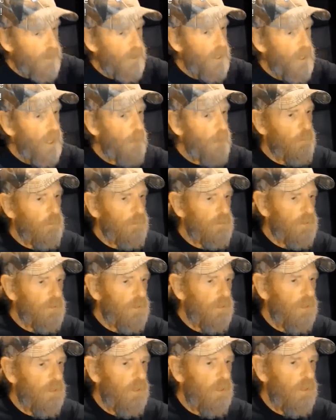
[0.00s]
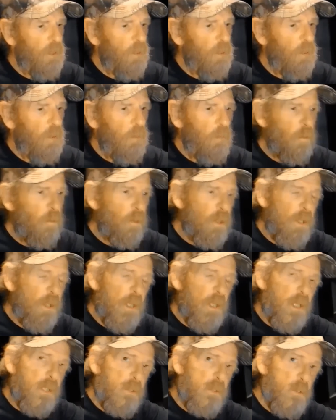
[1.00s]
cables will
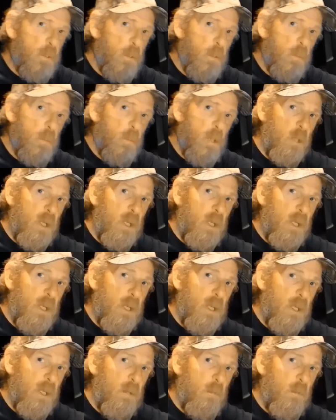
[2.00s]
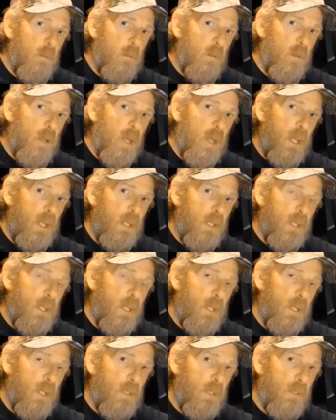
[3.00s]
connect to
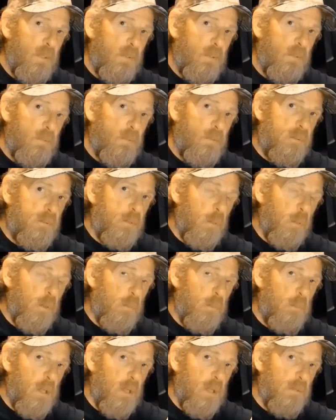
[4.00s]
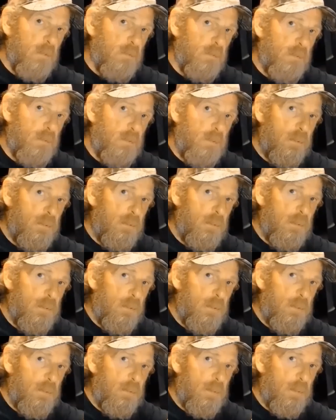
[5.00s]
a solar panel.
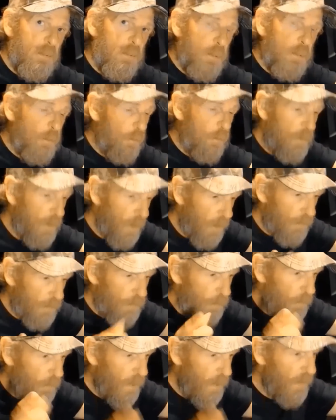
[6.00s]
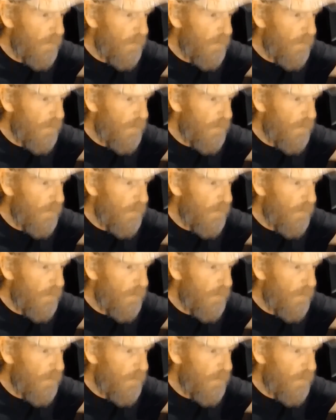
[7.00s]
You can also buy the